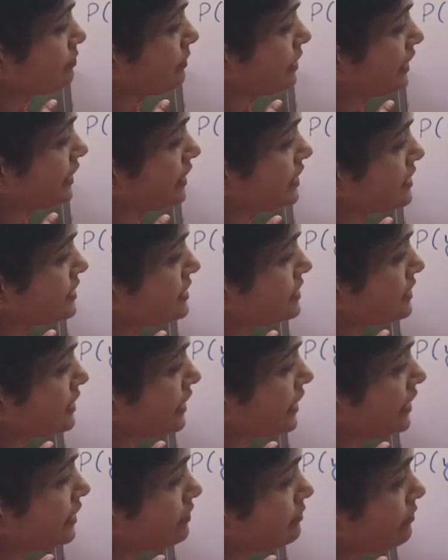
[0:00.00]
minus
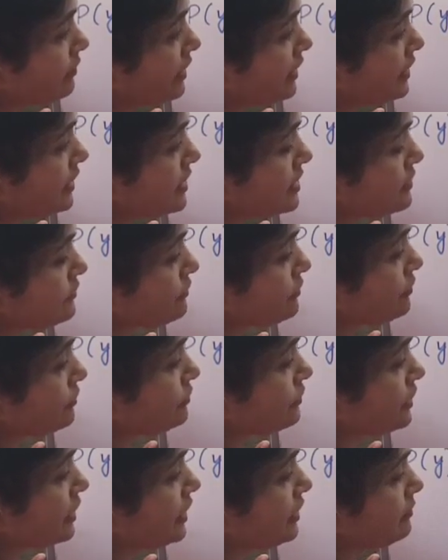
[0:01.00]
9 minus
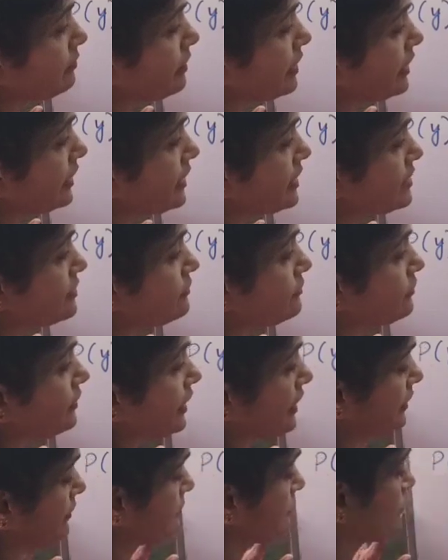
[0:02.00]
15 minus 5.